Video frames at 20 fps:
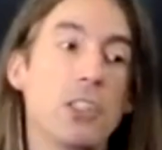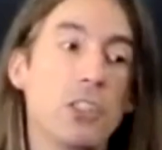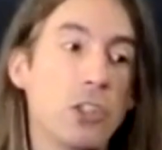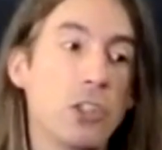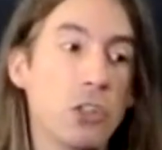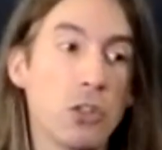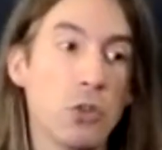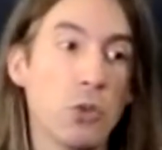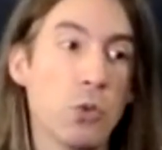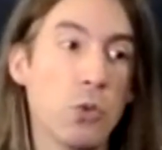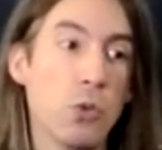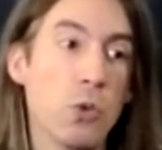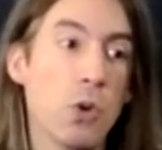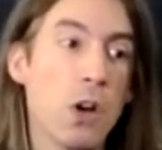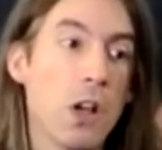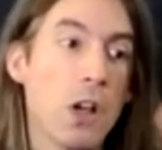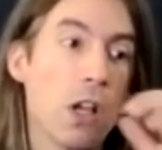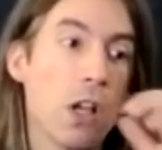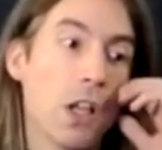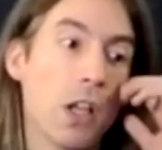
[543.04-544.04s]
you
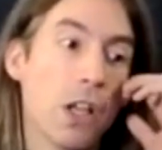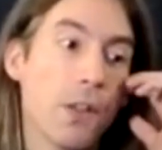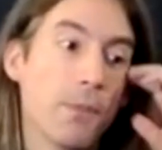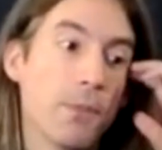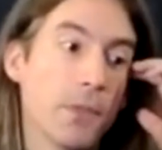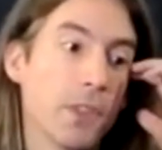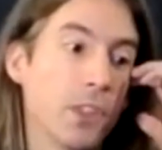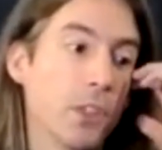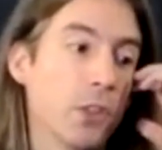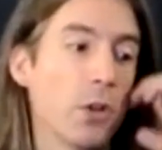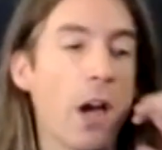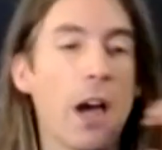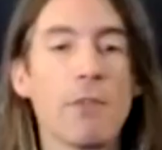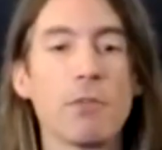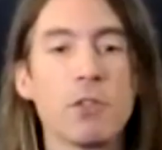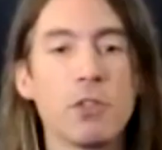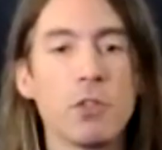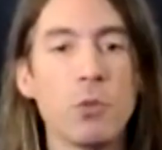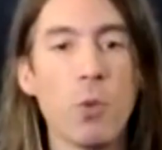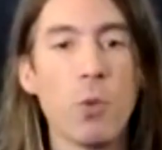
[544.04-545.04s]

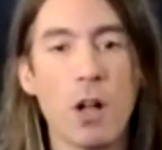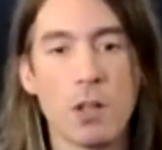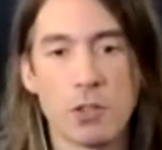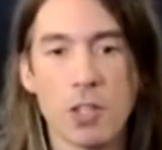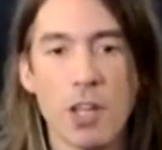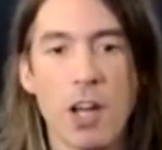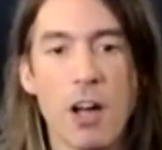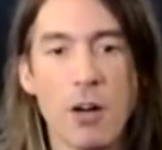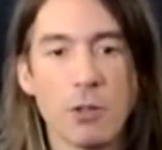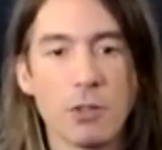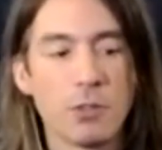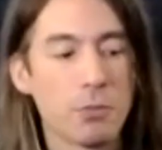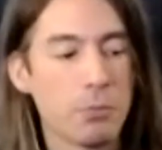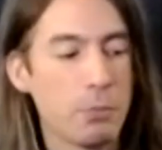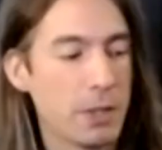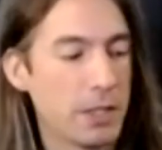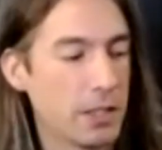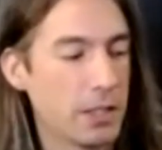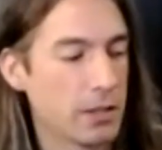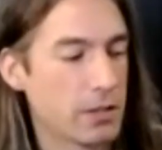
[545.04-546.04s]
have to watch out,
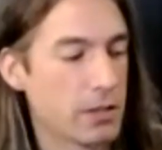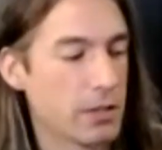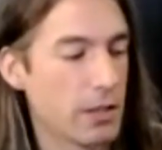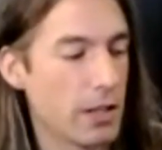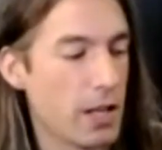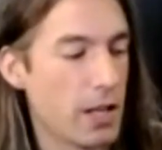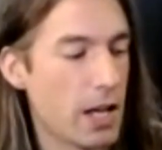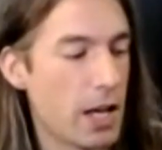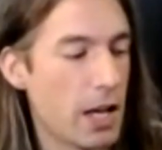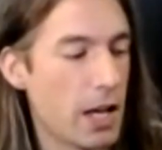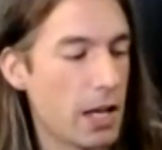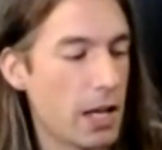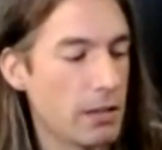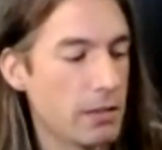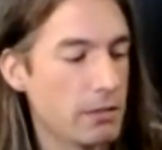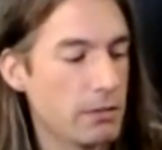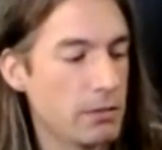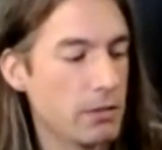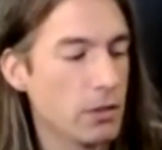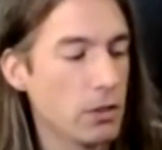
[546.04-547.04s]
because
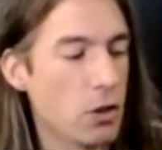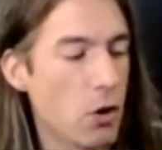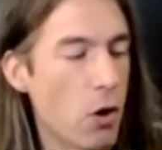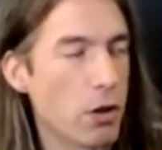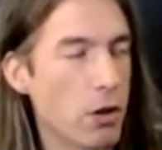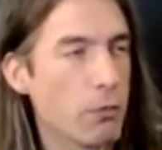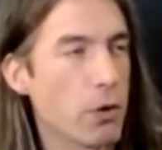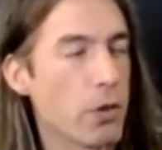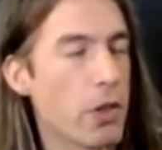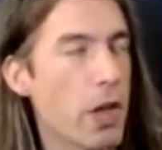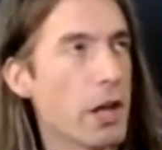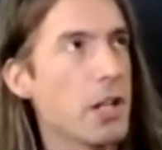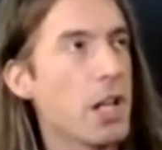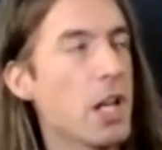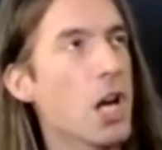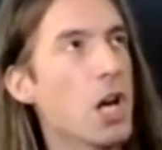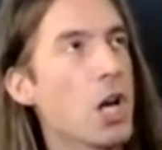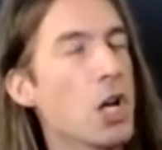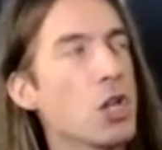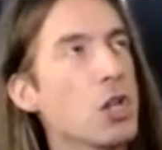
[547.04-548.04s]
going for that
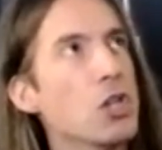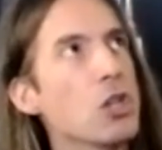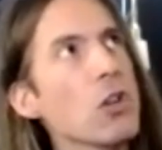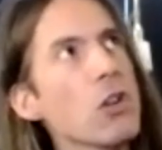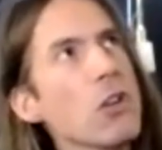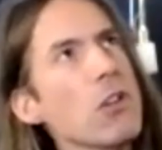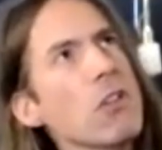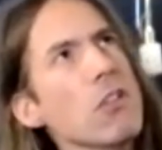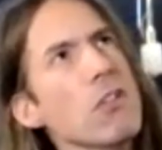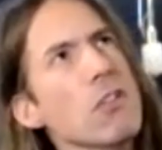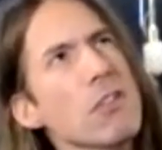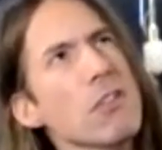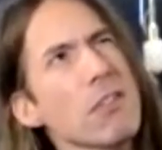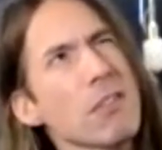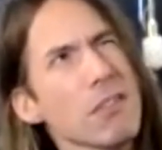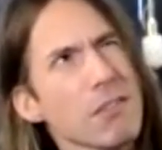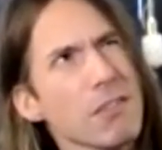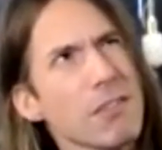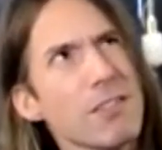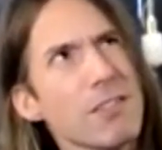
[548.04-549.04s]

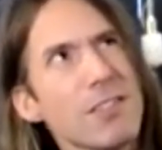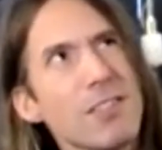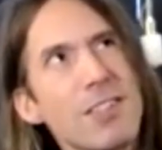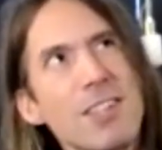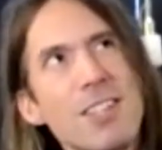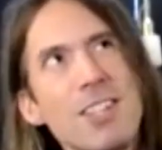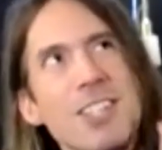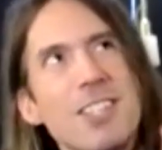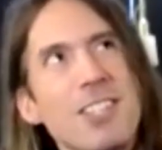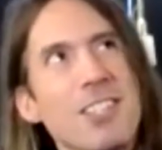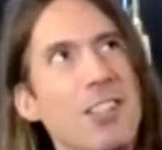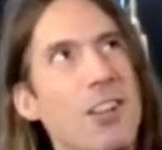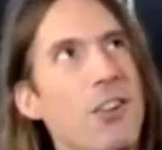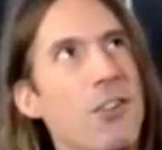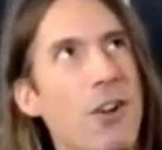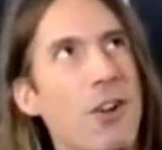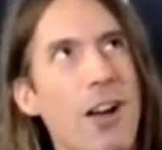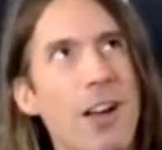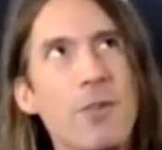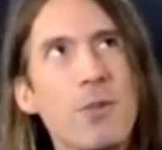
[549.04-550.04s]
you
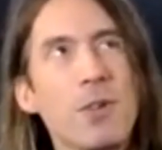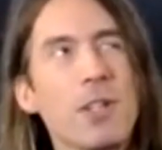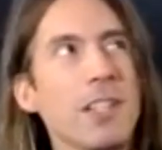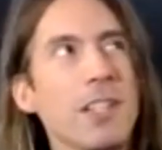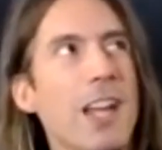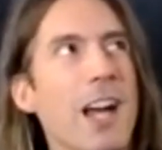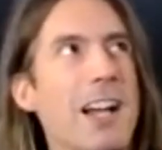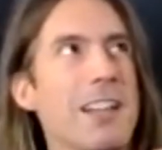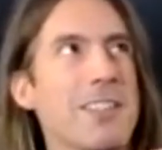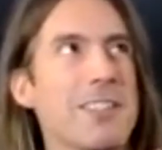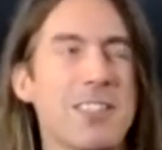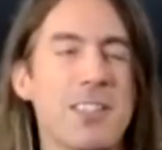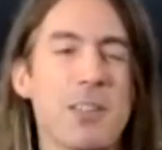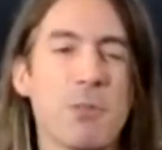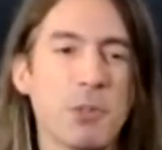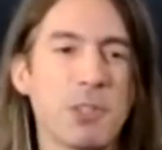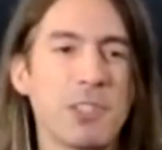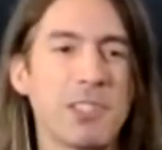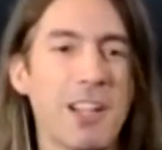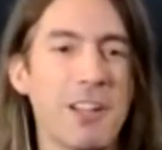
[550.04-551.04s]
know, really has the
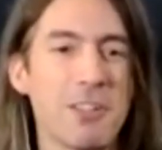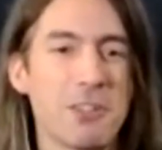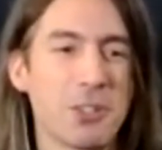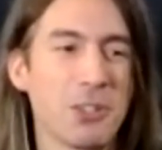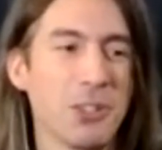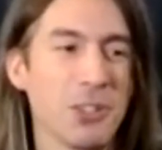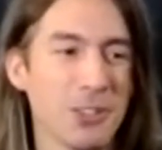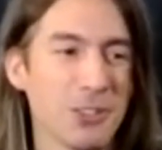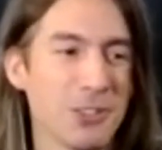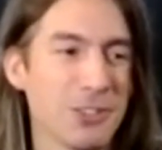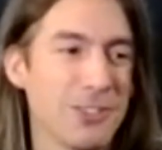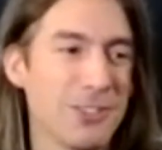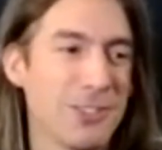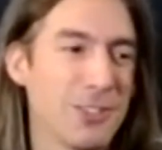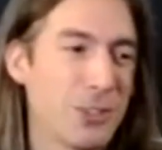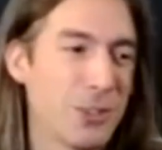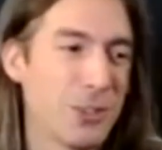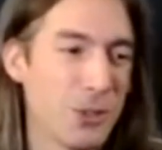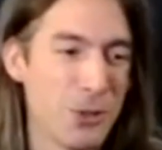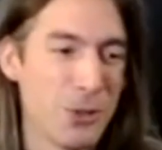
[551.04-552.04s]
potential
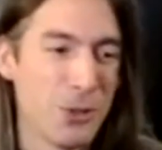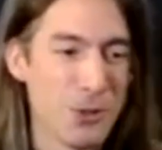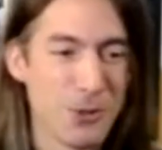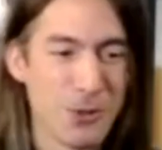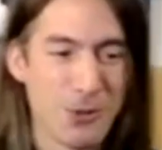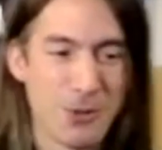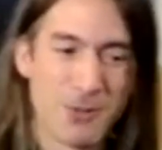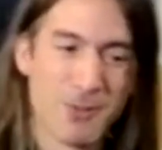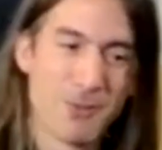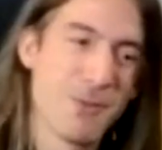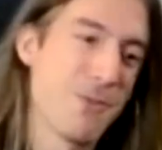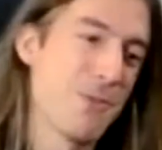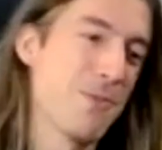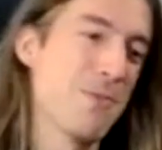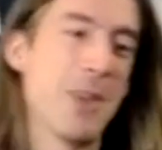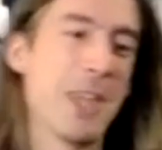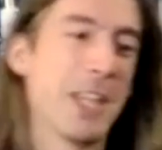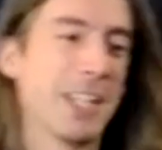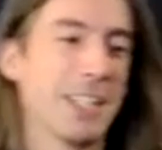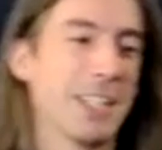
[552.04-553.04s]
to
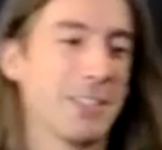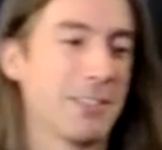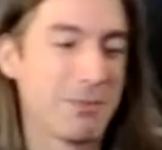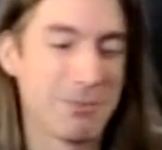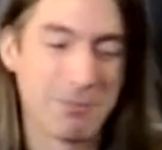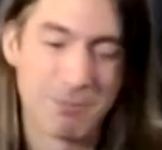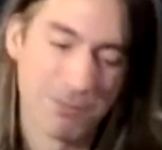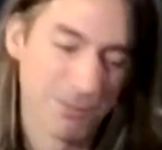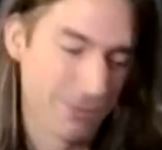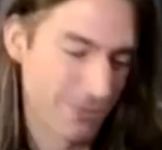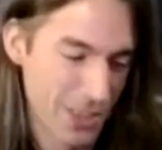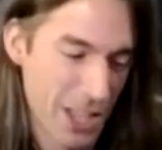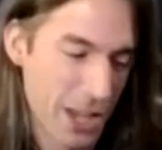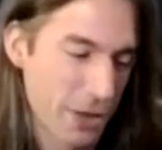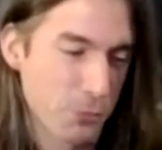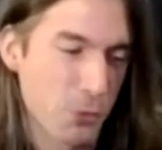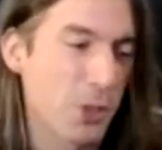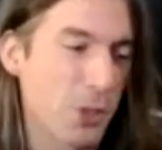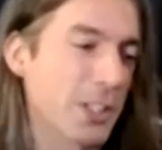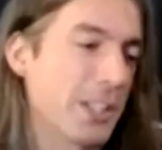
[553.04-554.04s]
make it
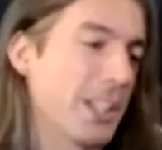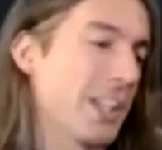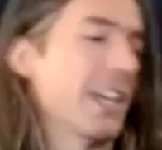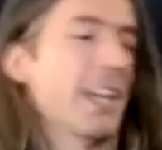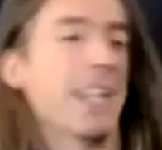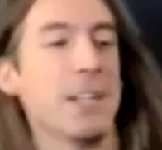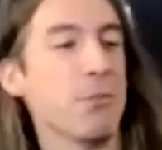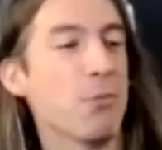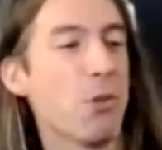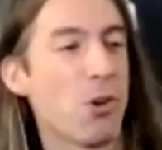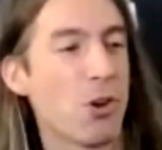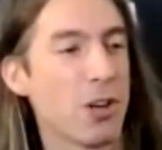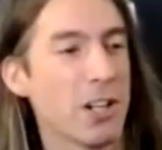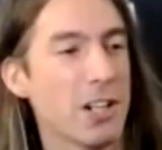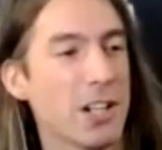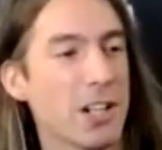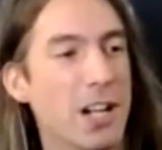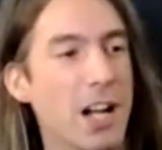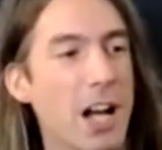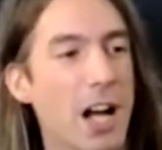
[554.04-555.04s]
not work
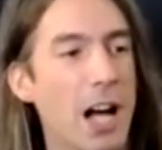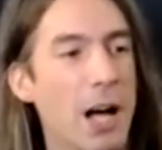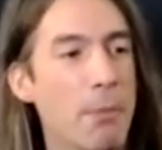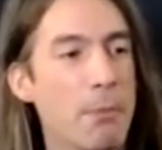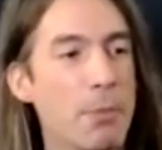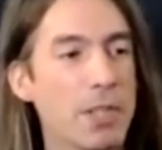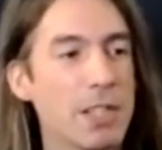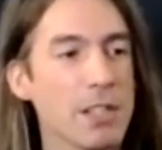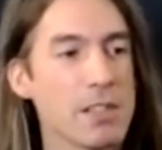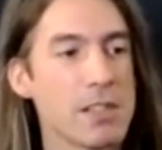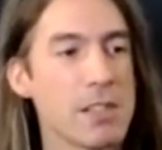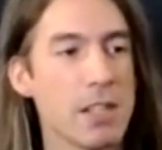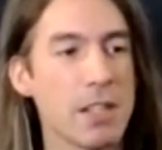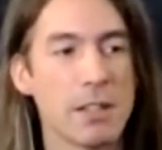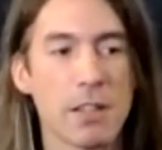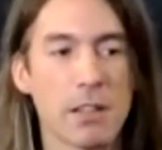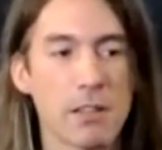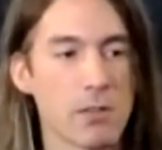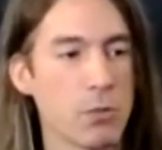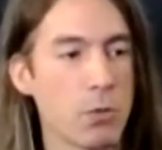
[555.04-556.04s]
anymore, because
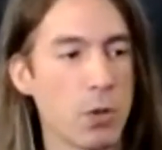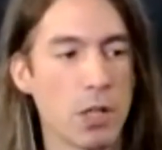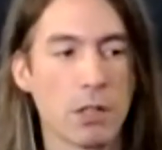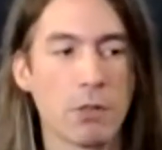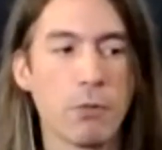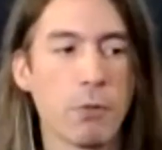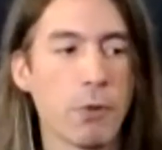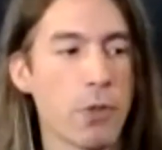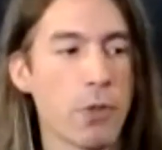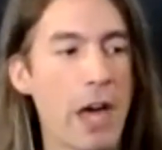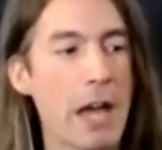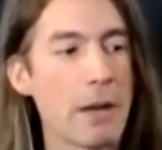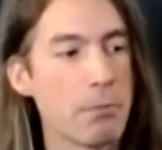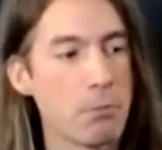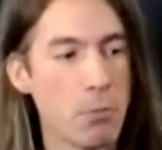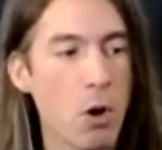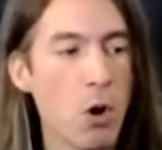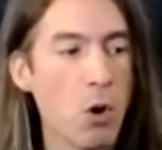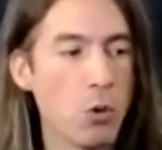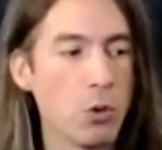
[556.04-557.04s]
it doesn't work for that
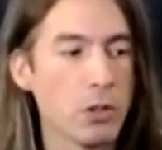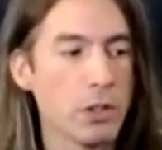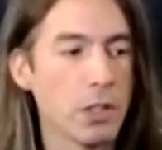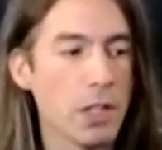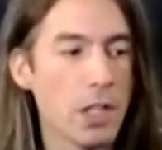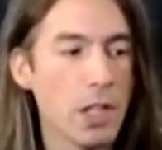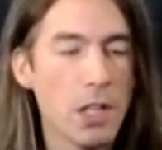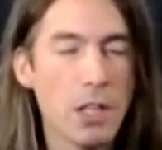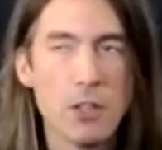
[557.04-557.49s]
mode.